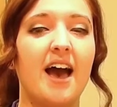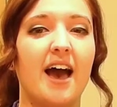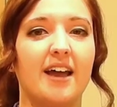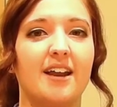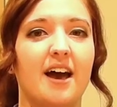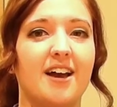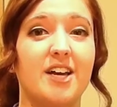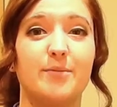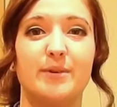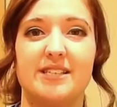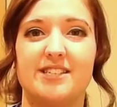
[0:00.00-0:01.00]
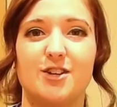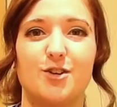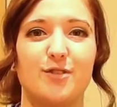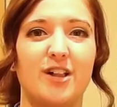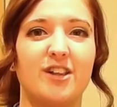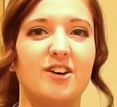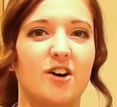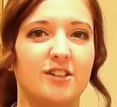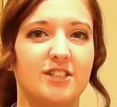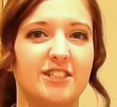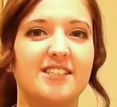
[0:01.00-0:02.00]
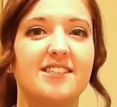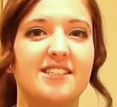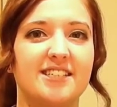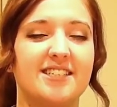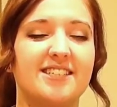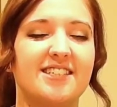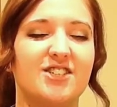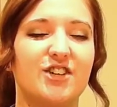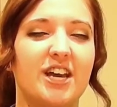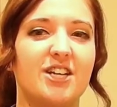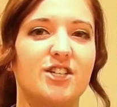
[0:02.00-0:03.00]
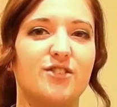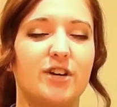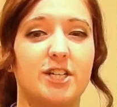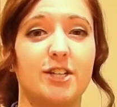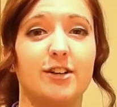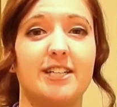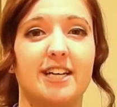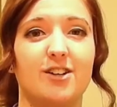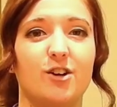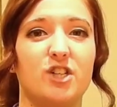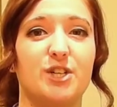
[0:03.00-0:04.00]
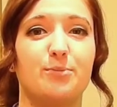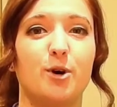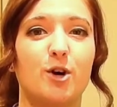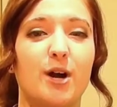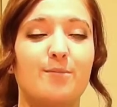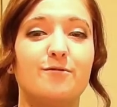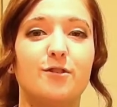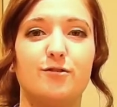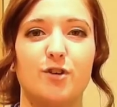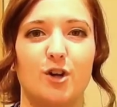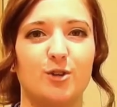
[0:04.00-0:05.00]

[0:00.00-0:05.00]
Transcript: and I am in Cedar Valley College's Distance Education Veterinary Technology program for Fall